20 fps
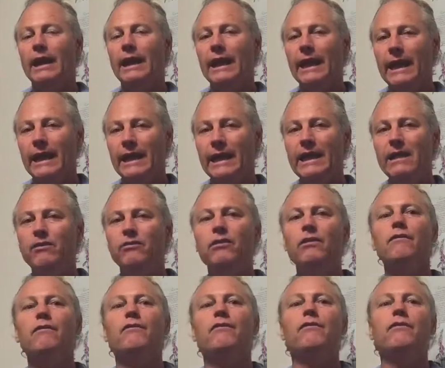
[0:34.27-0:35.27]
It is
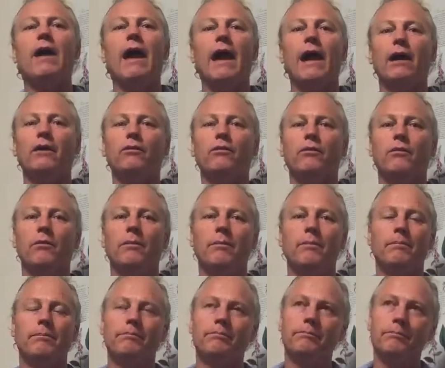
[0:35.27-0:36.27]
in fact
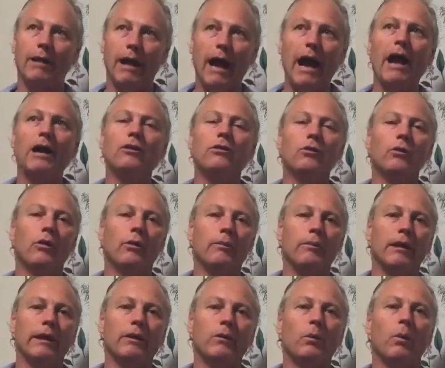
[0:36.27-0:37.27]

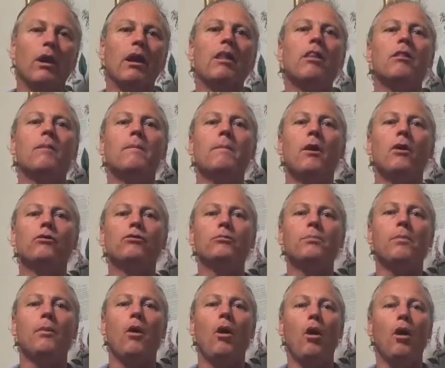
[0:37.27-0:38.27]
arguably one of the
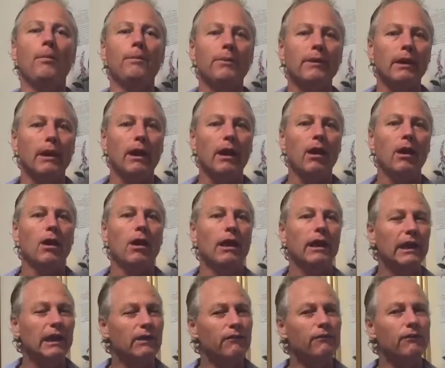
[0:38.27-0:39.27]
most popular,
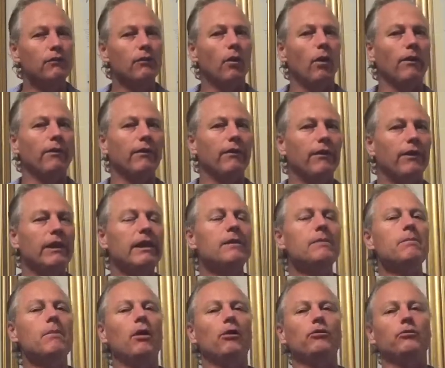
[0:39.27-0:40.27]
if not the
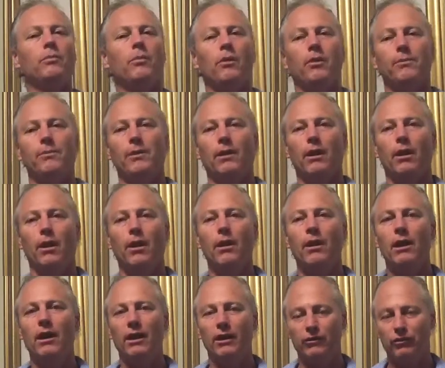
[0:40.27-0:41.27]
most popular,
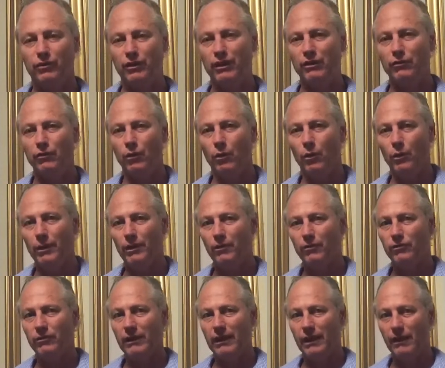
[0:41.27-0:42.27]
essential
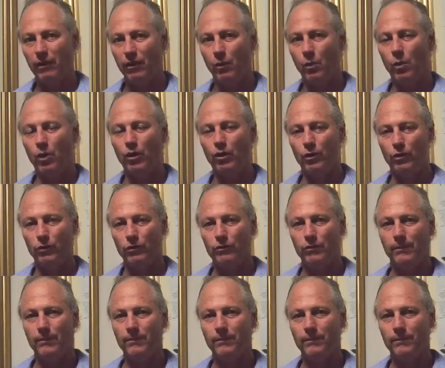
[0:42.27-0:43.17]
oils in the world.